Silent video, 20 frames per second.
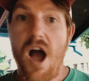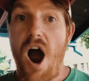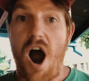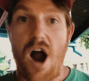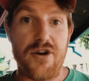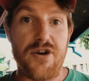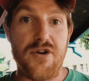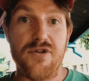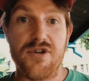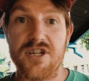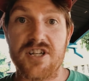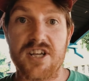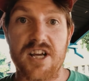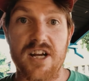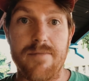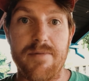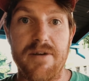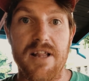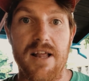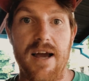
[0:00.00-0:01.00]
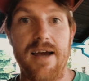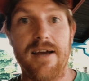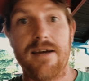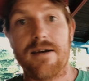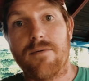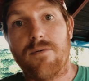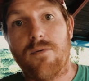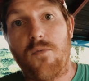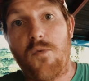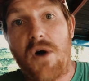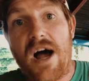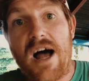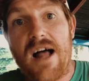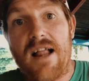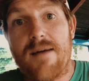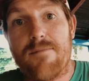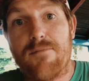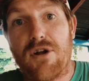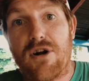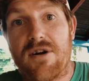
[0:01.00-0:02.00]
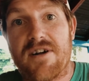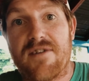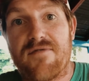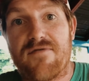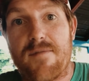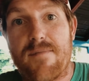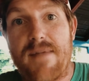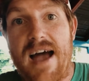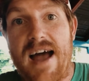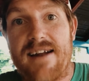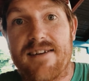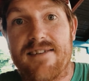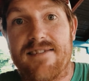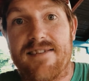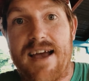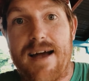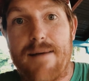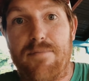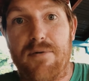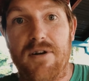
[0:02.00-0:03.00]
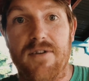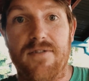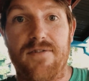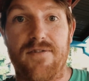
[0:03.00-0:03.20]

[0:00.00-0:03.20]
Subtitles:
are you just going to be like, well, I'm learning from that example,